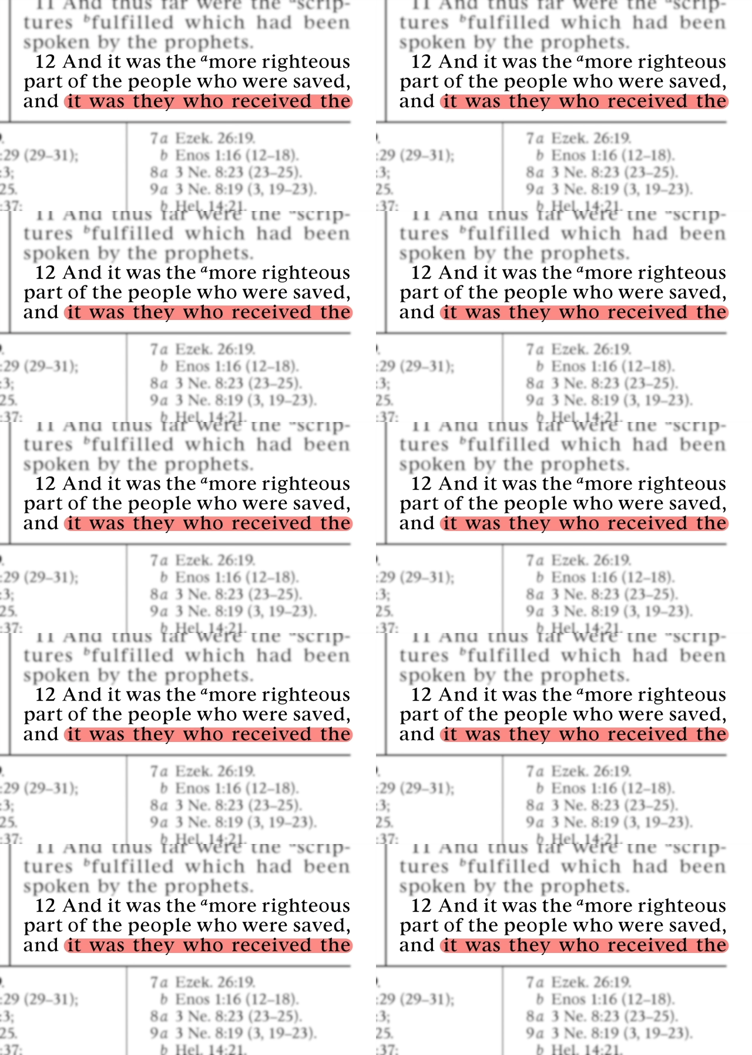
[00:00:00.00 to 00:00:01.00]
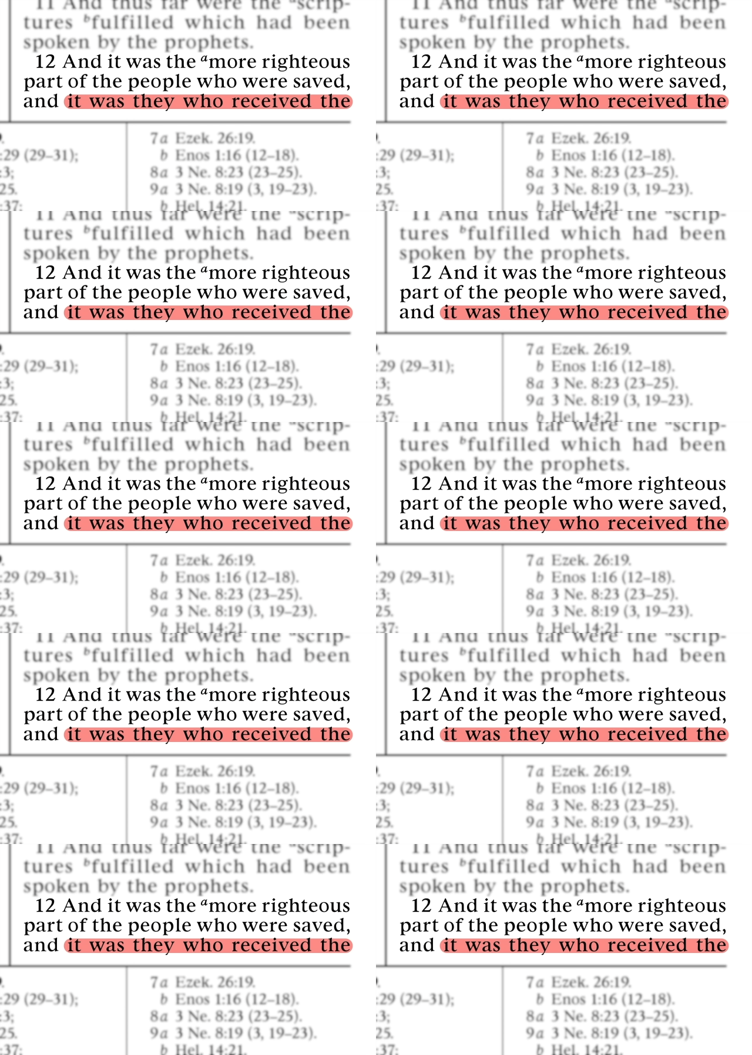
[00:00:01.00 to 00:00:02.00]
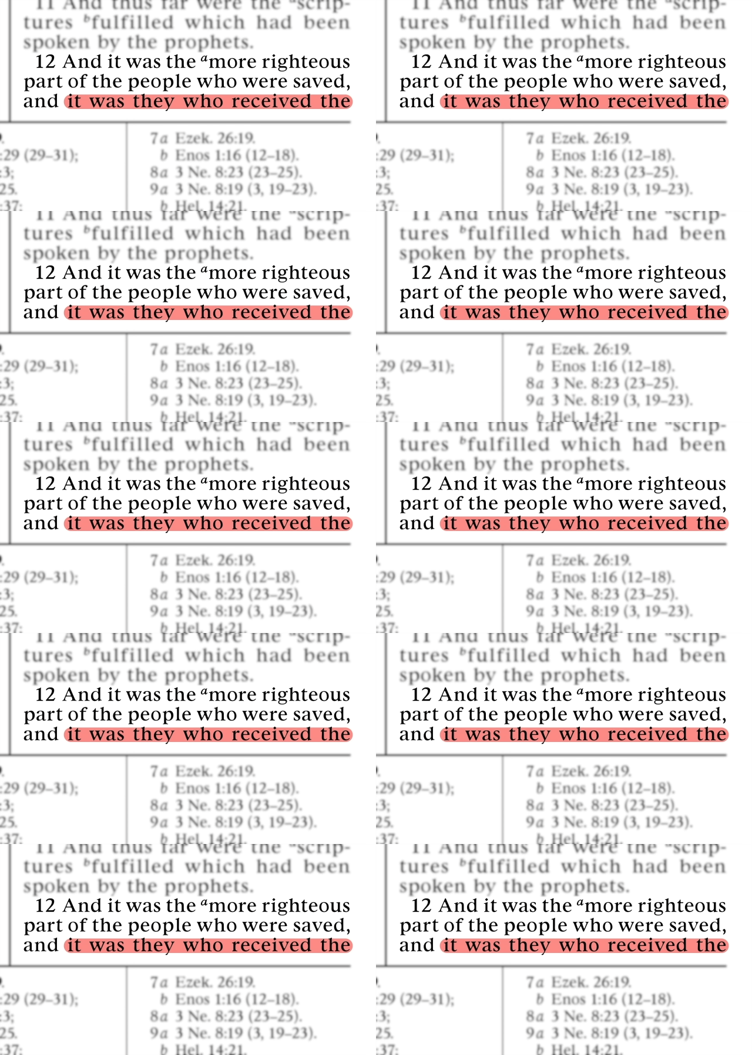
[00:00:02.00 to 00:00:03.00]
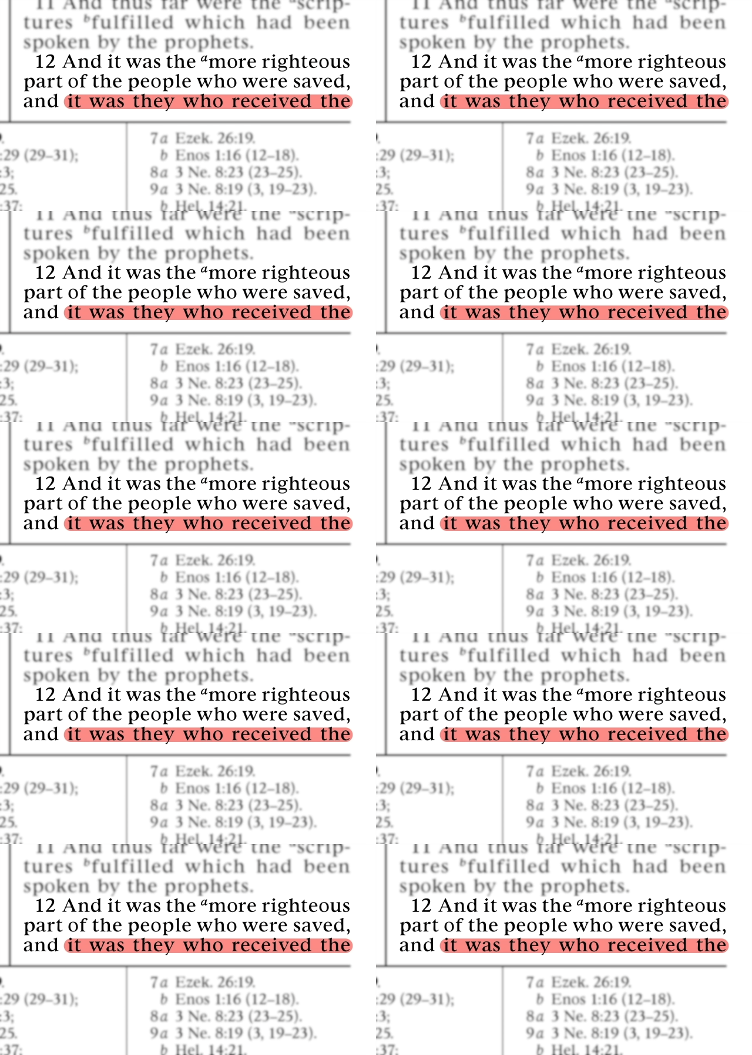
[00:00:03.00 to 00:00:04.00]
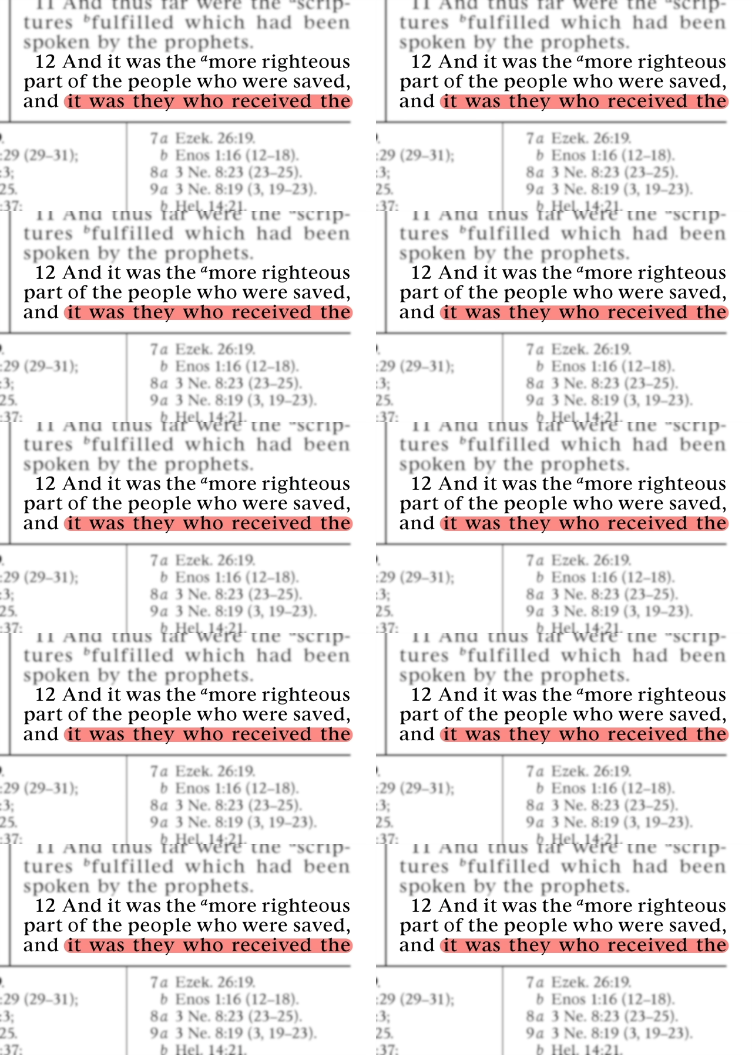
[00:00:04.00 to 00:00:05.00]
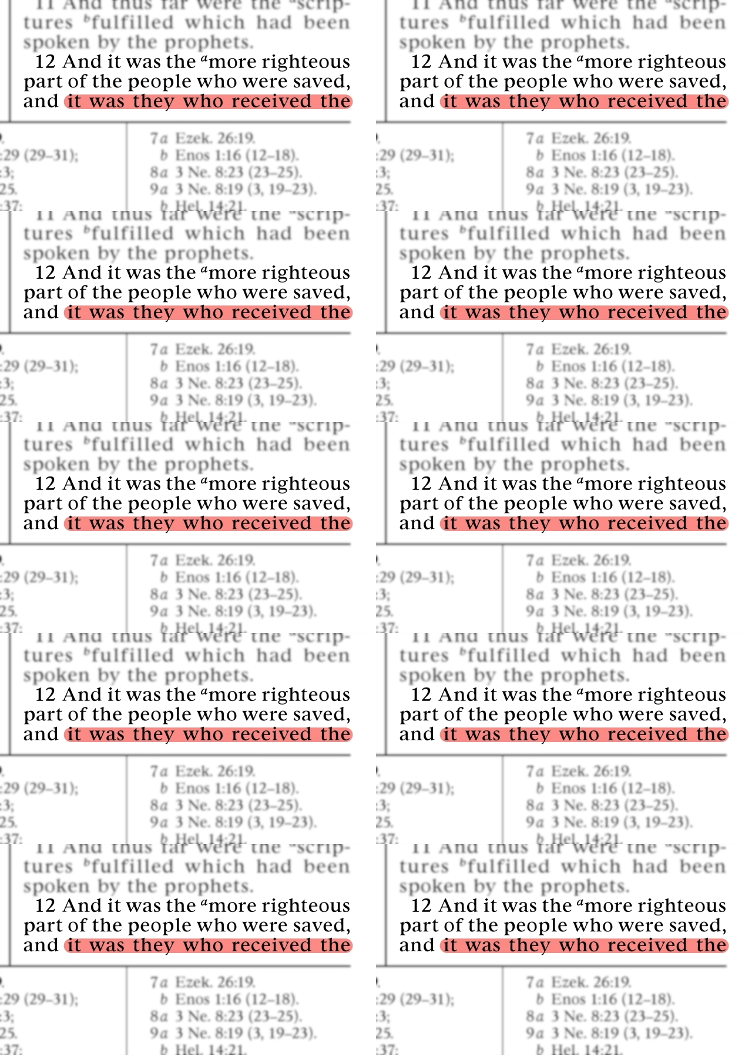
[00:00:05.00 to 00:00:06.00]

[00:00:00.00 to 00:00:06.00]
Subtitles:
No face is visible, so there are no lips to read.